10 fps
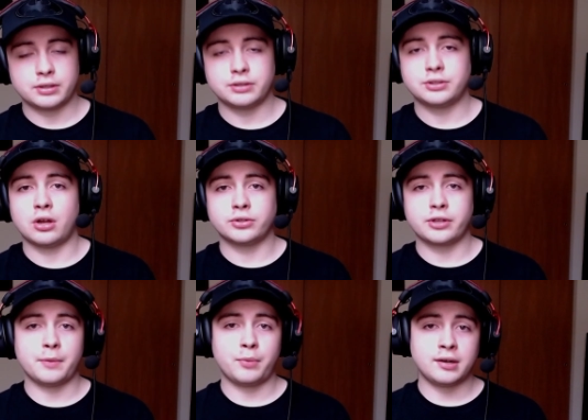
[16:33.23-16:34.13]
So it's gonna
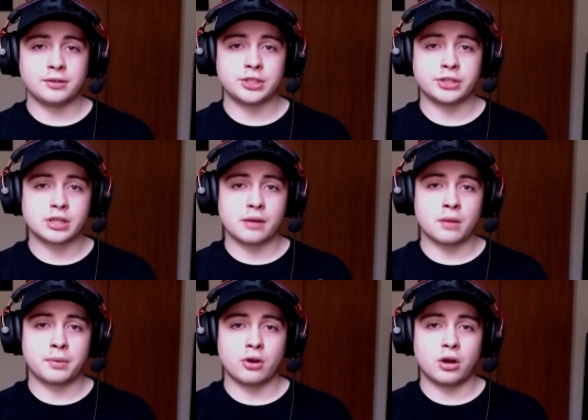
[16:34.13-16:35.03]
be a brand new series coming
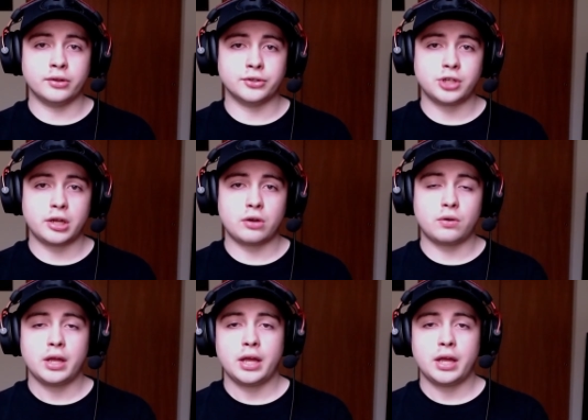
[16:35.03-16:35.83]
up here on the channel.